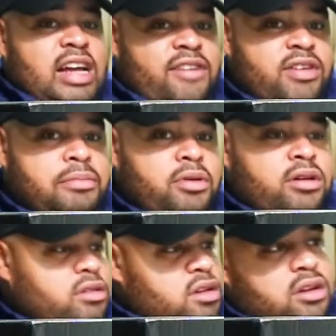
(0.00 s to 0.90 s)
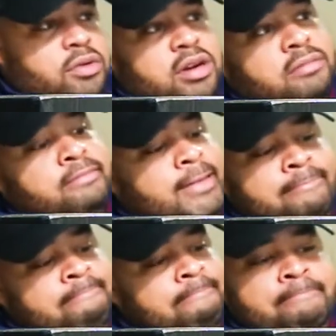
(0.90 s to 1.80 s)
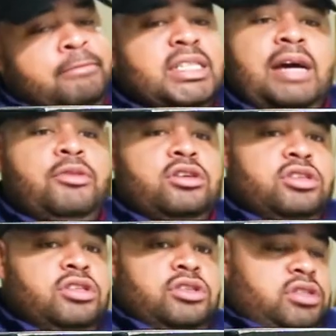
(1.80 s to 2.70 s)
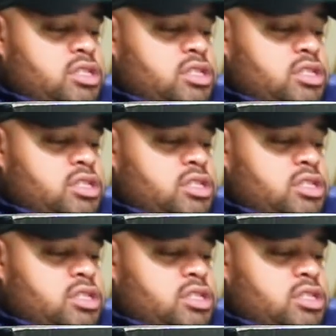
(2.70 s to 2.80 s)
have it, but you know what? I'm not going to use